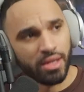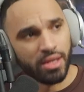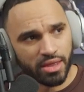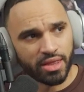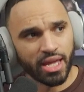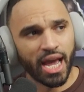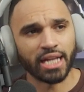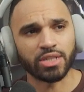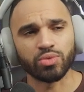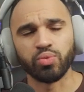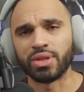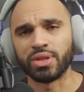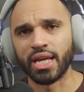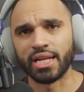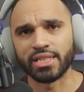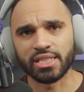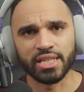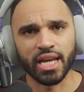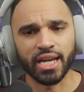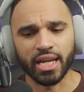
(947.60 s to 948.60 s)
That's what that
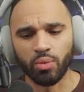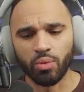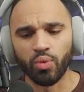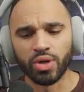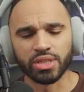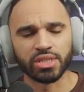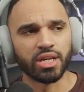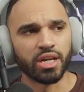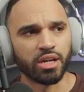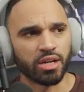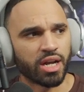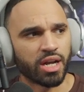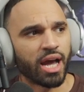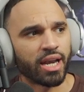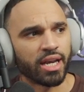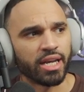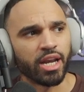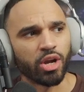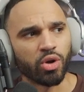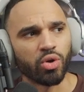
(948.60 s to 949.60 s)
second one's going to kind
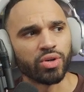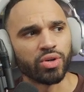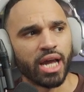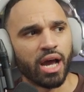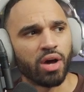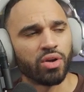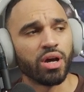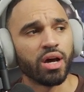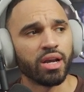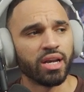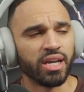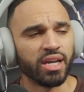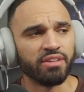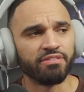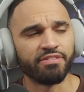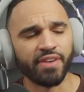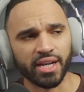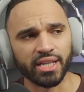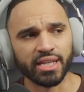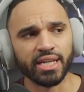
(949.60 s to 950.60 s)
of narrow down on. And then
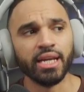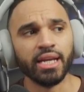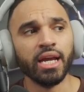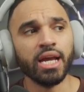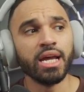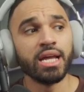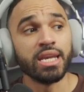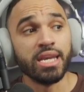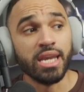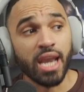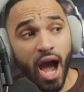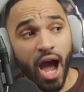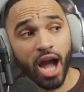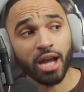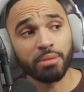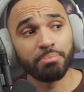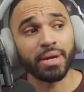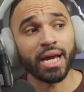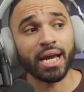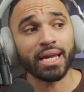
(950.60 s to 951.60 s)
finally,
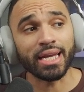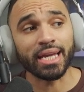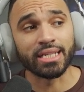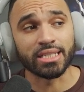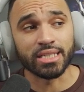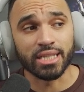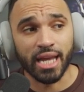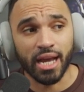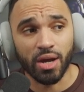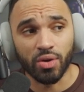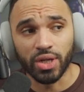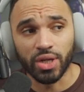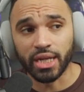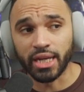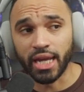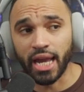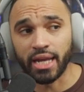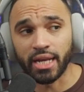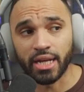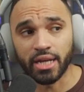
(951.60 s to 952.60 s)
knockback is now
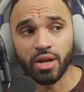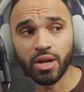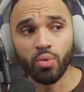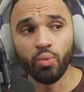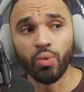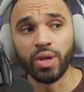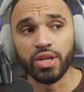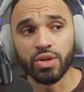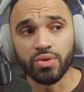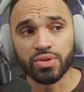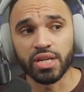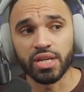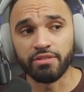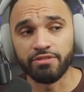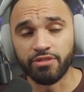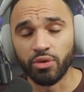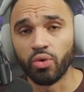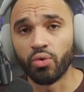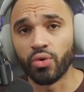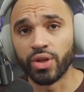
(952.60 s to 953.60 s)
negated when using
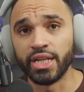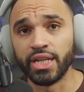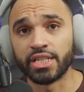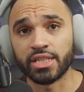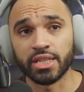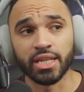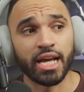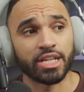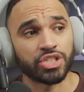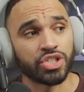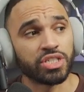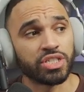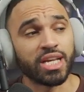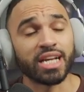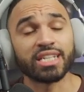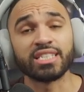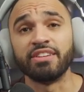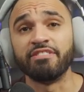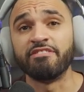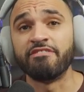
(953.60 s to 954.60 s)
full release slash. This is
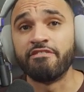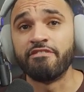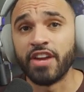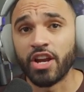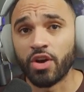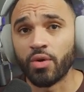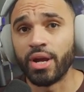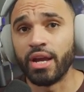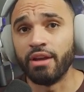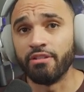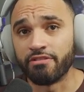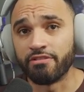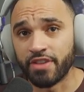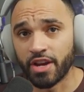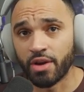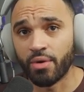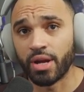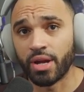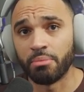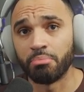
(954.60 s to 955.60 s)
actually very,
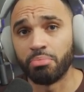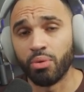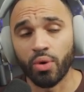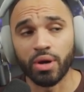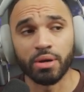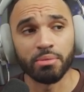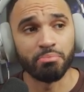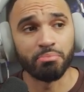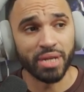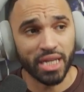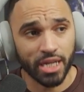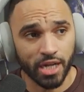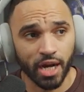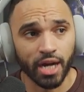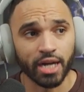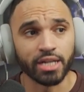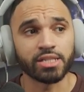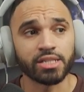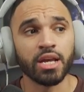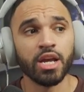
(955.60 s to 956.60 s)
very important
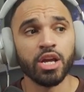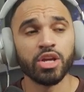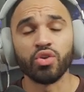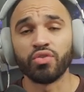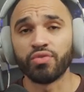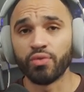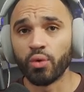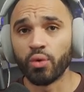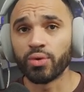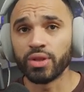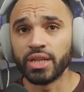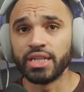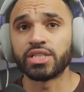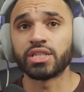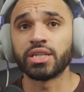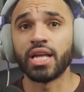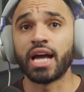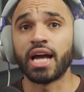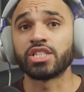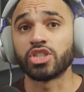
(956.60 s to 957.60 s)
because your full release
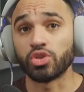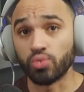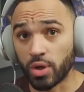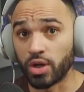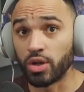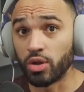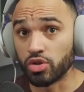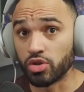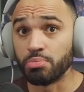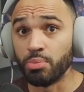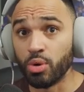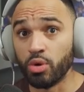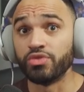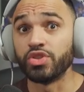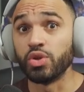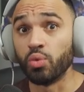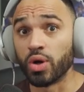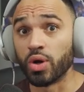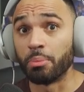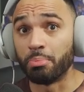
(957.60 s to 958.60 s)
slash is one of those moves
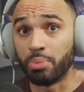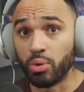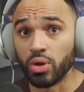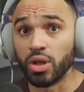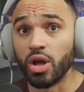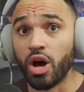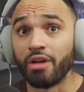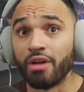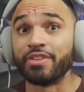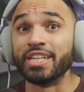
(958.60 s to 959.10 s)
you want to pull off.